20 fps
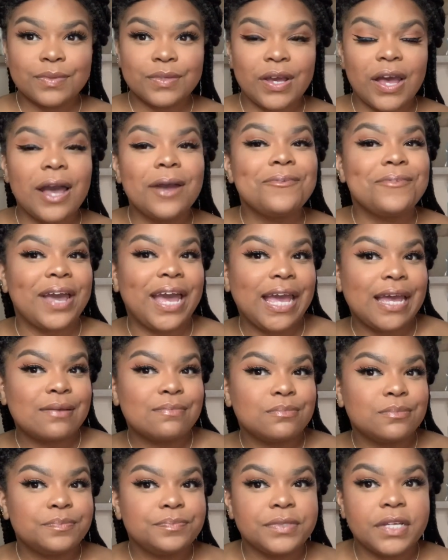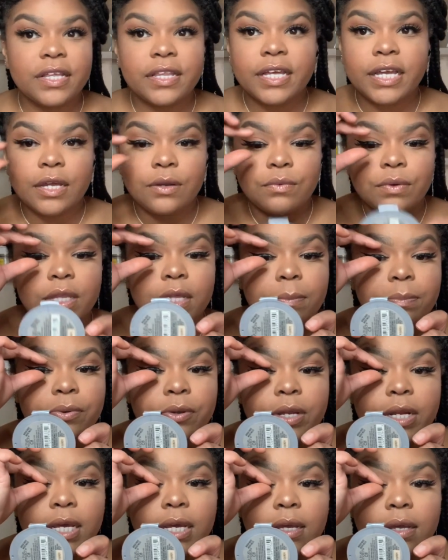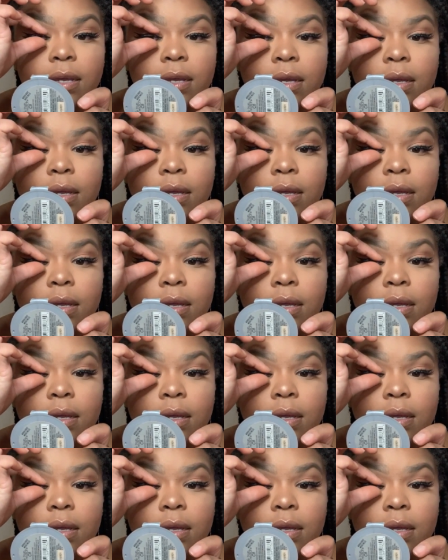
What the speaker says: All right, they're looking really pretty.